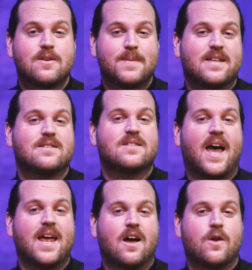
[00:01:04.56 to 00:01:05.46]
some
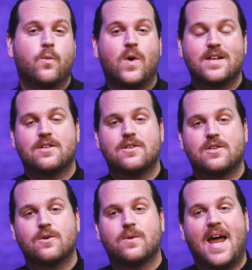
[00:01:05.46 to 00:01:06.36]
insight on what to
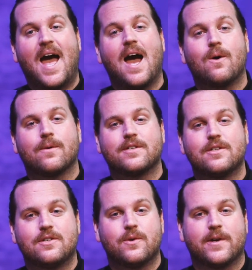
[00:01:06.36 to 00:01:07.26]
do and how to
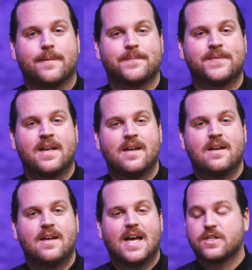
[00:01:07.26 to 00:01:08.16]
do it.
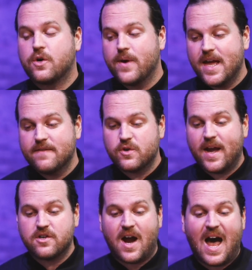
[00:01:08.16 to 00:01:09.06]
As a creative
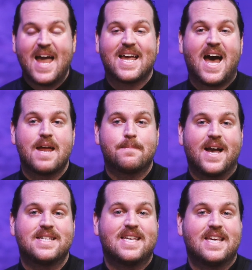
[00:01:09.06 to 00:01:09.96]
director, I guide
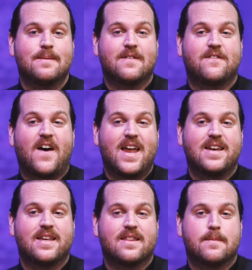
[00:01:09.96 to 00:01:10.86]
my team in
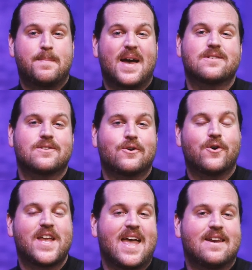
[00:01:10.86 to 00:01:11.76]
finding the best
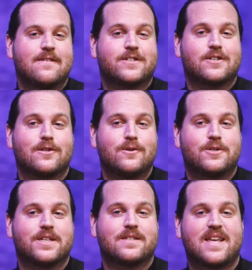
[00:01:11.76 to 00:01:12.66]
creative
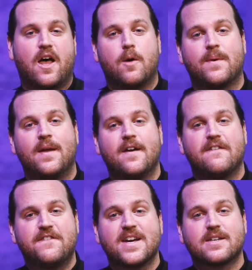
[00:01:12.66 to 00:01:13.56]
solutions to help
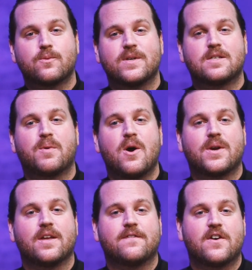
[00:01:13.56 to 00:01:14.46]
fix what's
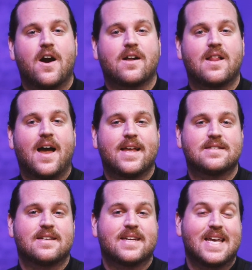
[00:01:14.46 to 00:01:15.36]
broken for our
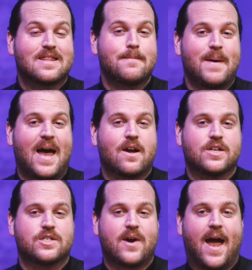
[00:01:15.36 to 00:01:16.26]
clients and to get them back
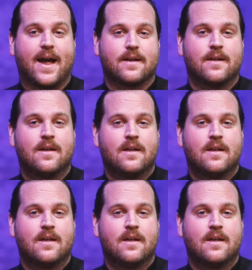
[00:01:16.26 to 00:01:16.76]
on track.